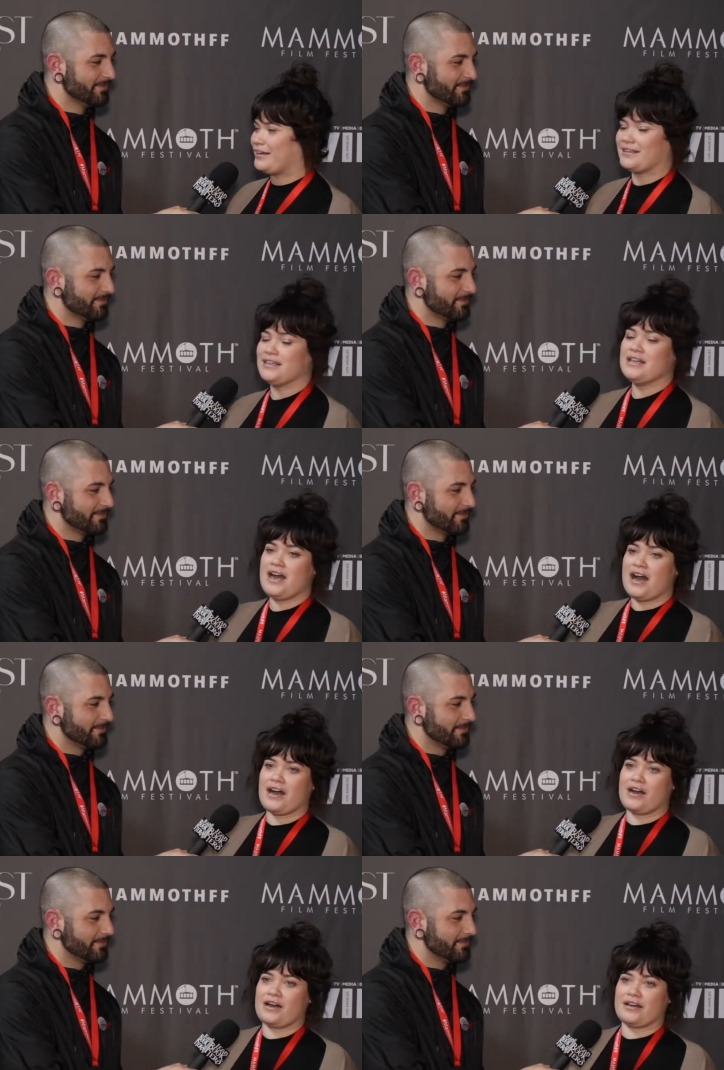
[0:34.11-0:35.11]
Speaker 1: And
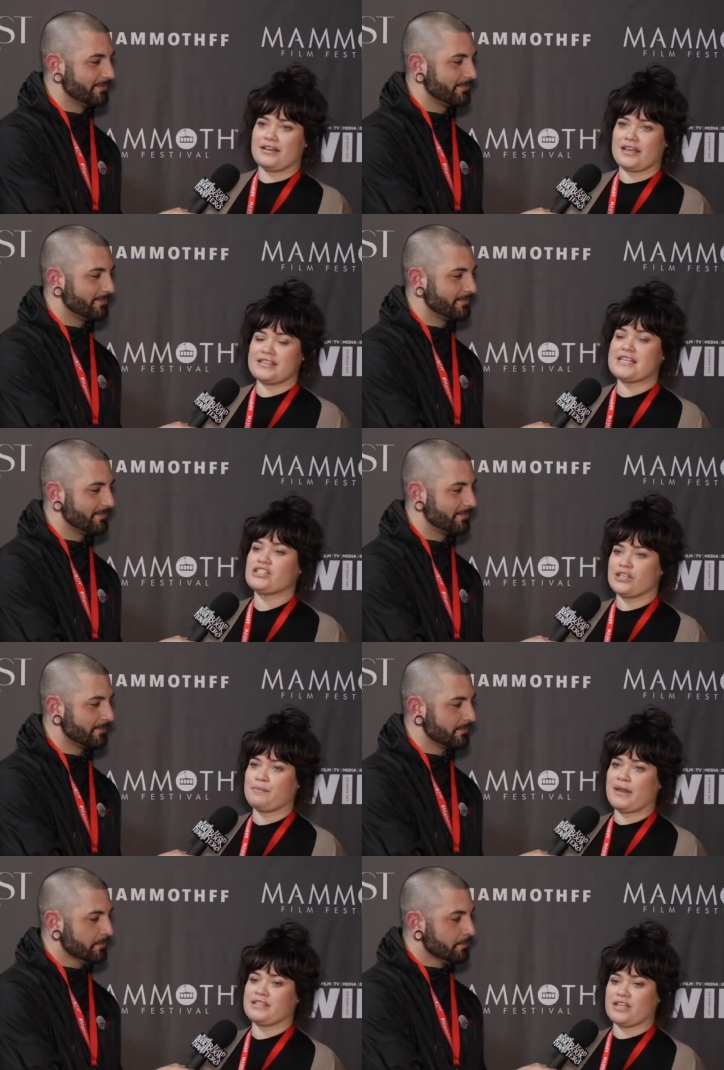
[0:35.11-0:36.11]
uh, it's actually
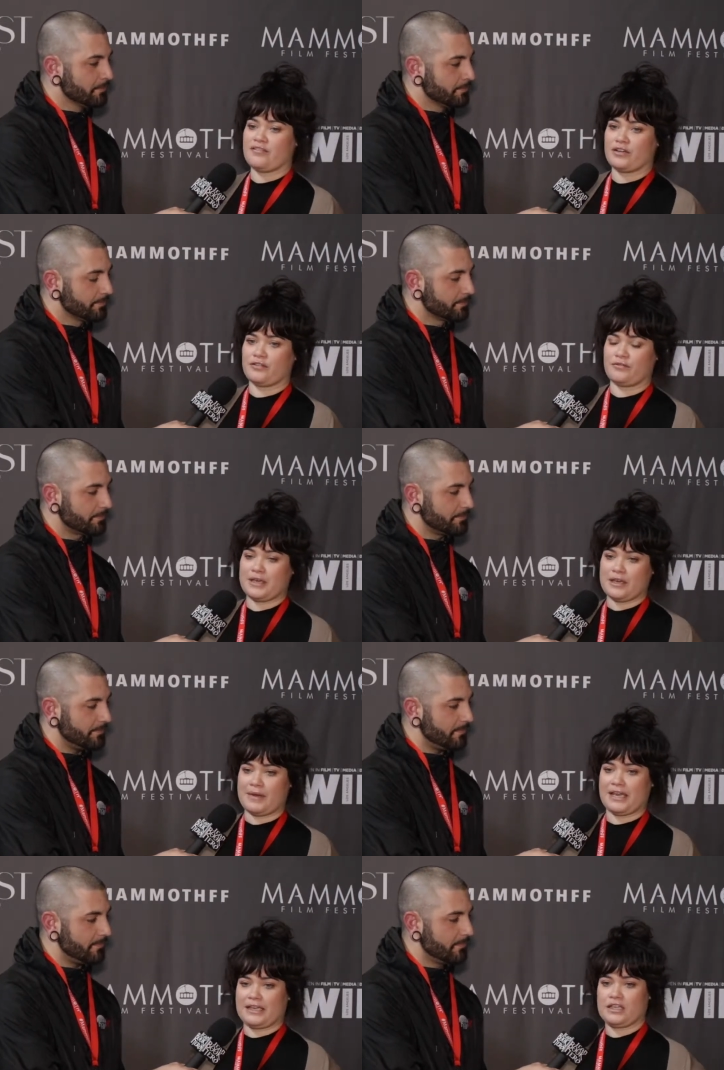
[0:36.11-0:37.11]
based off of me in
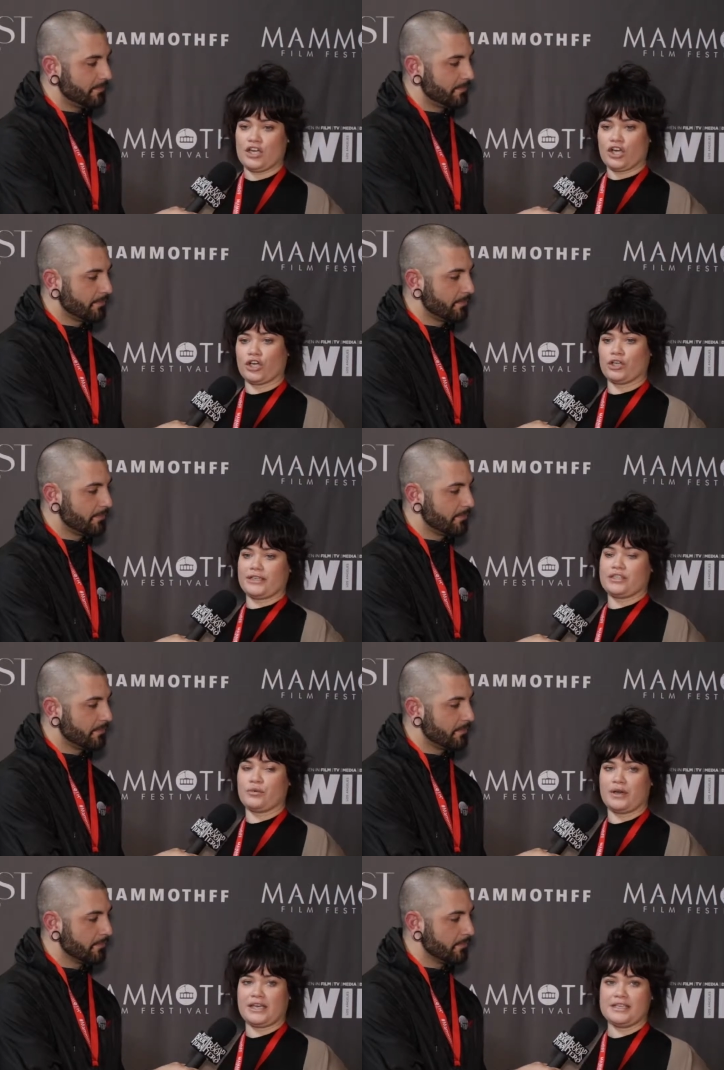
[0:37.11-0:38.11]
my early
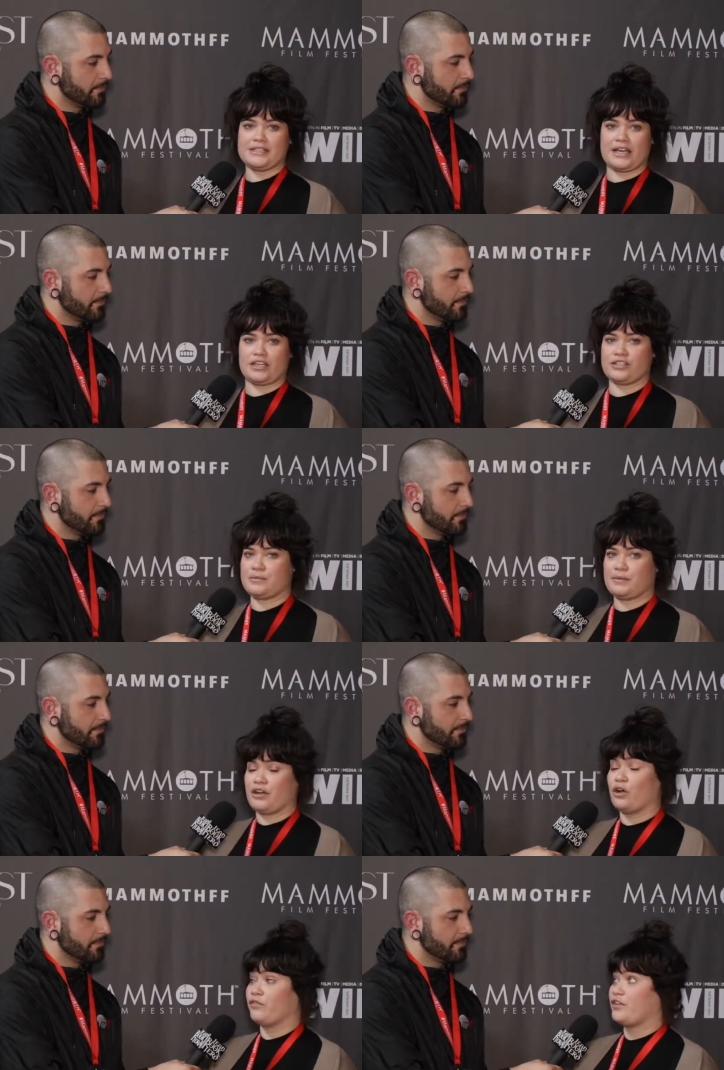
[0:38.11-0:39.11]
twenties, and I used to be an
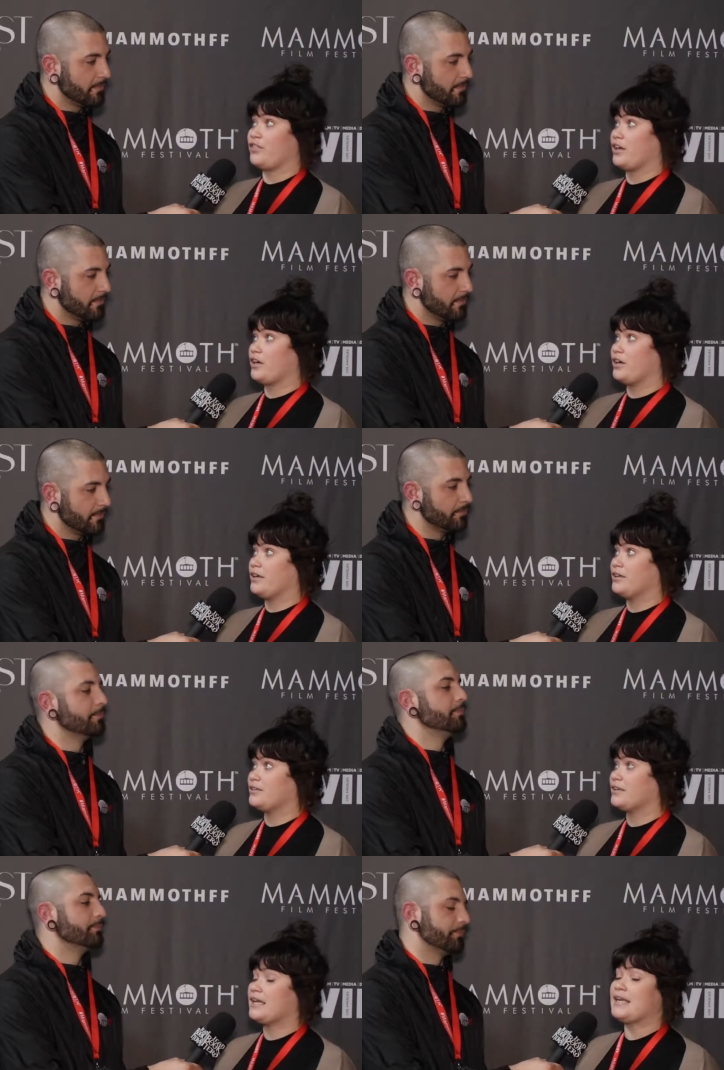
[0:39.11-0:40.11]
overthinker and
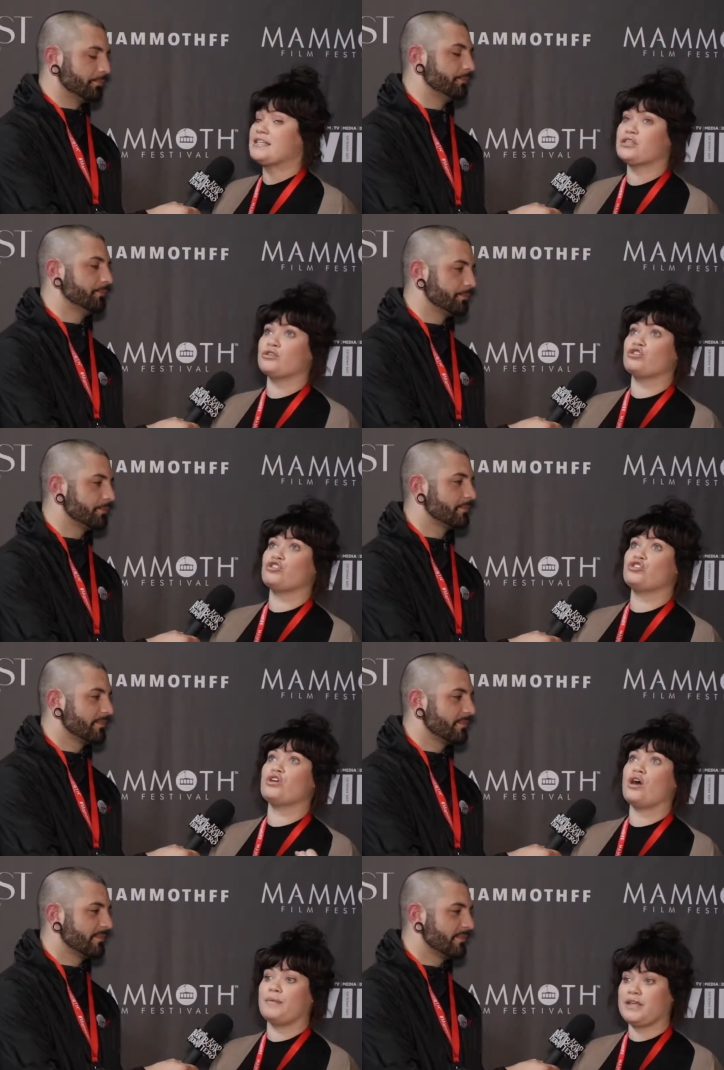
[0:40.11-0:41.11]
get into
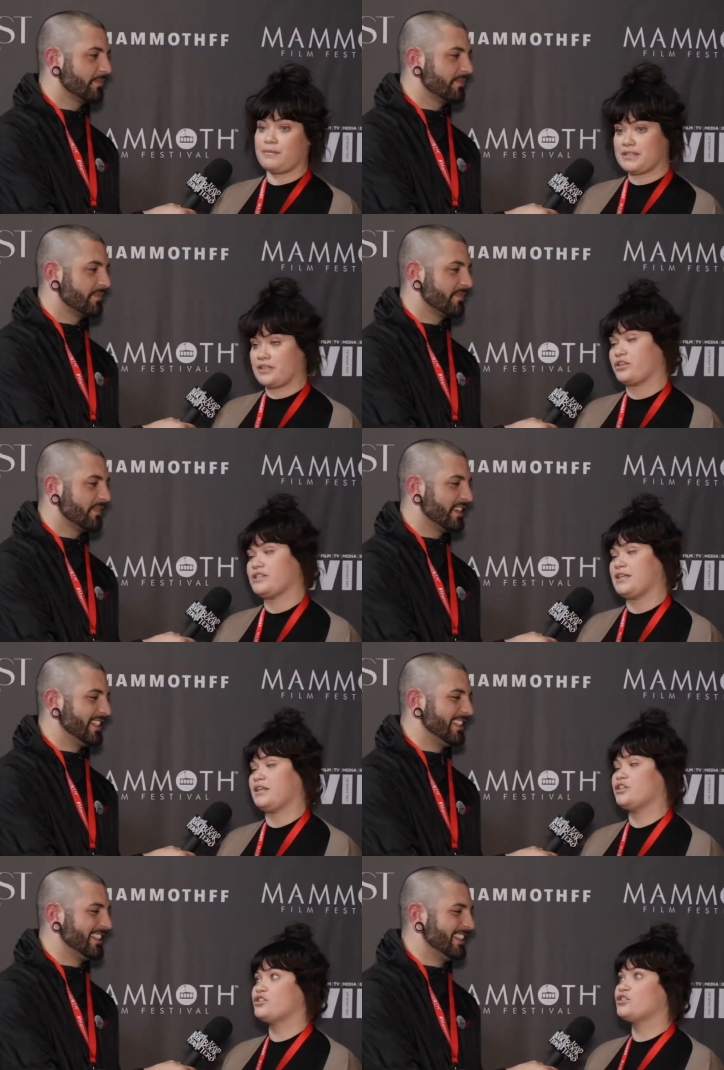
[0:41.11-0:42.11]
so many
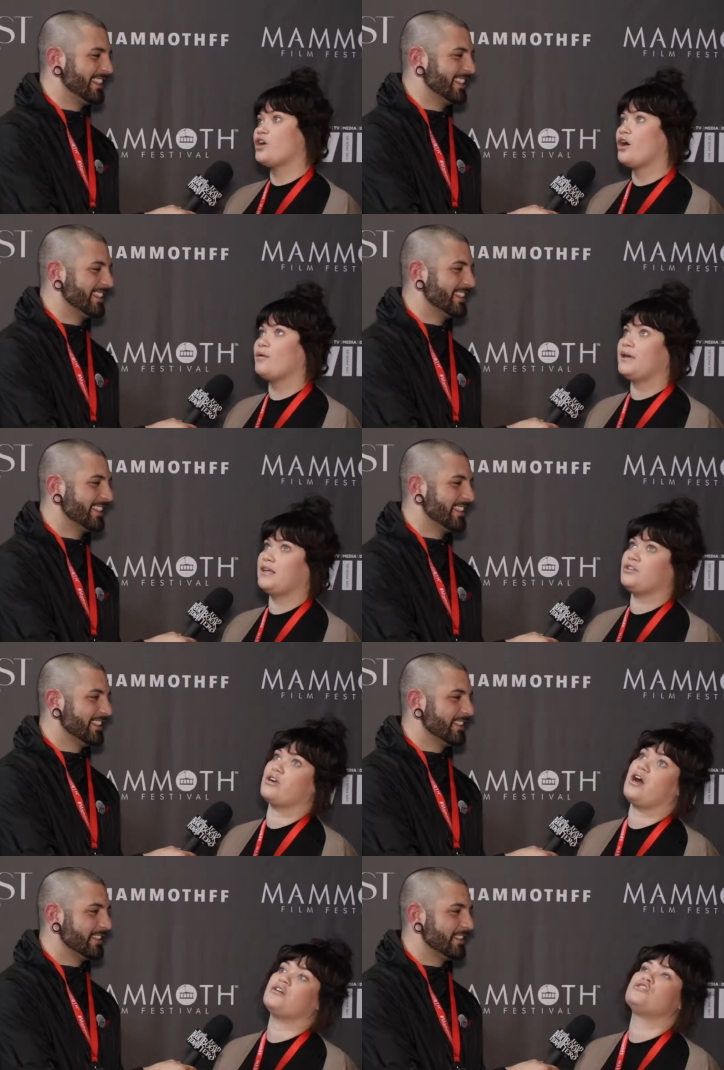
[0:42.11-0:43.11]
misunderstandings, so many
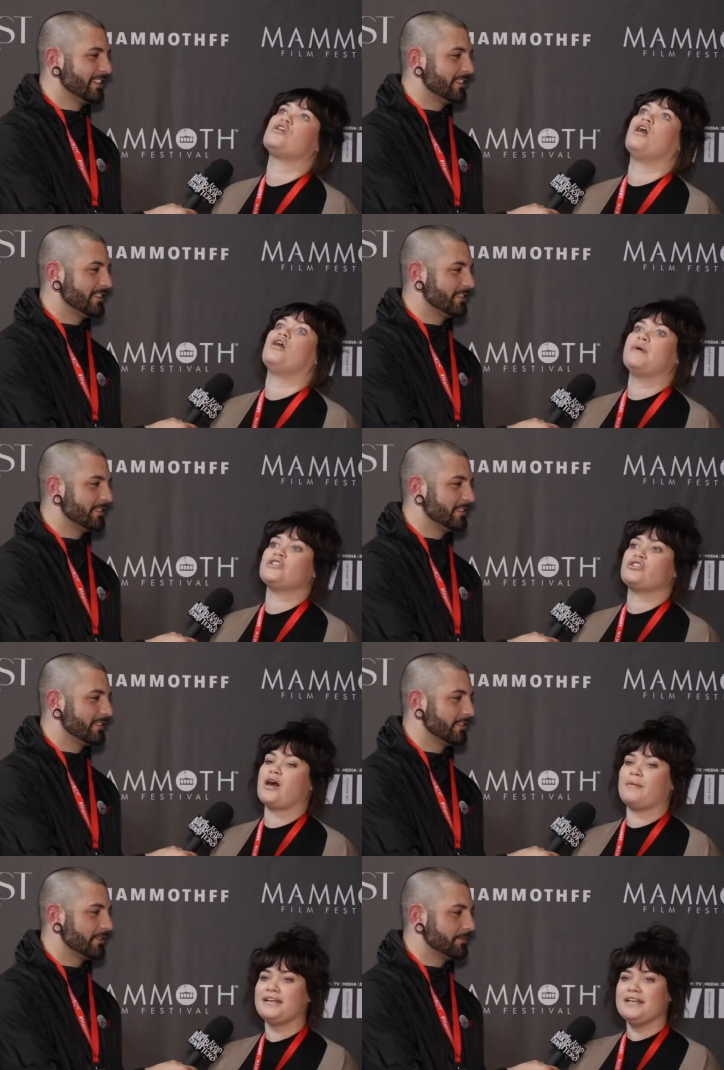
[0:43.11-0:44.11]
drama, so much
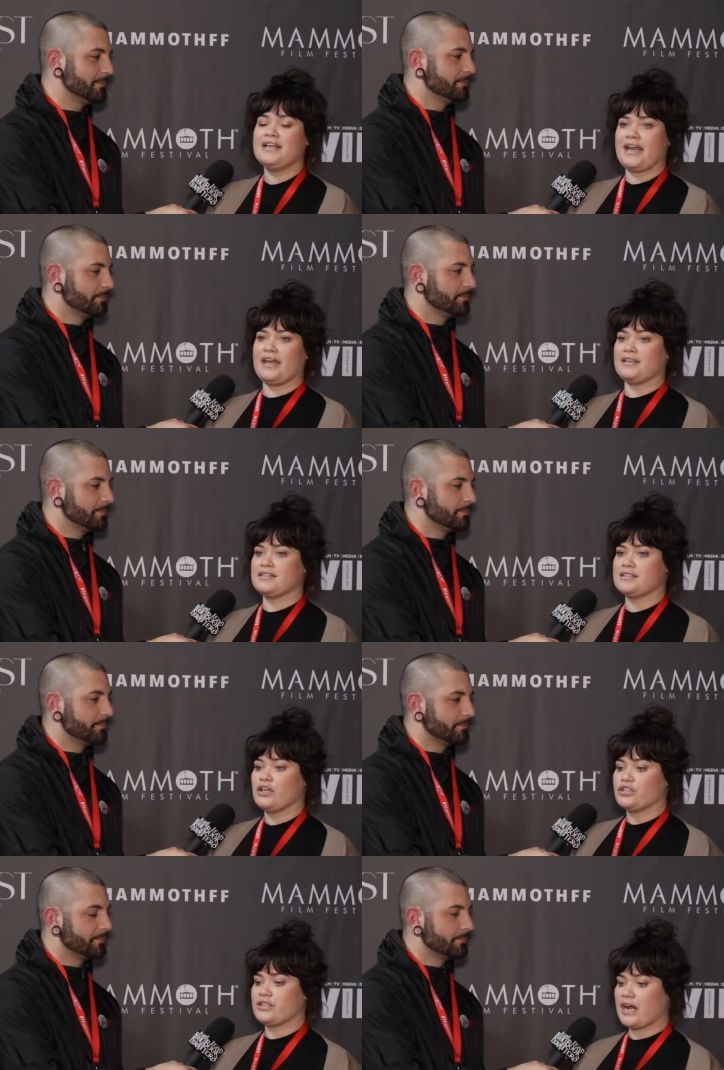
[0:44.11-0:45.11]
drama. And
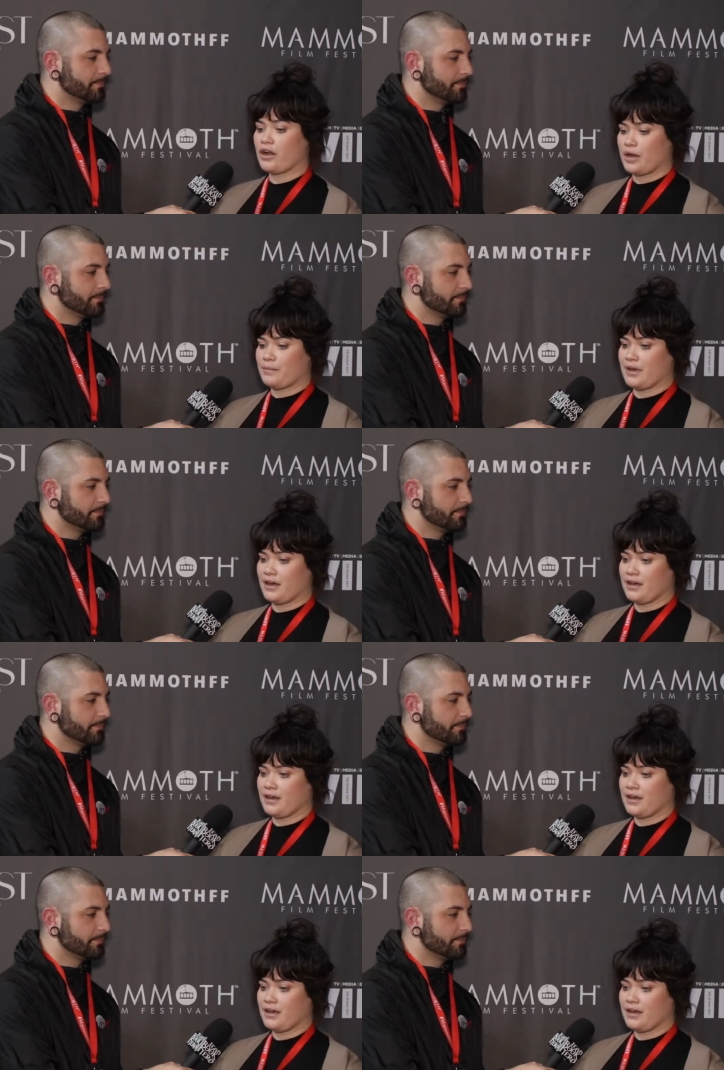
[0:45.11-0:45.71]
so now I'm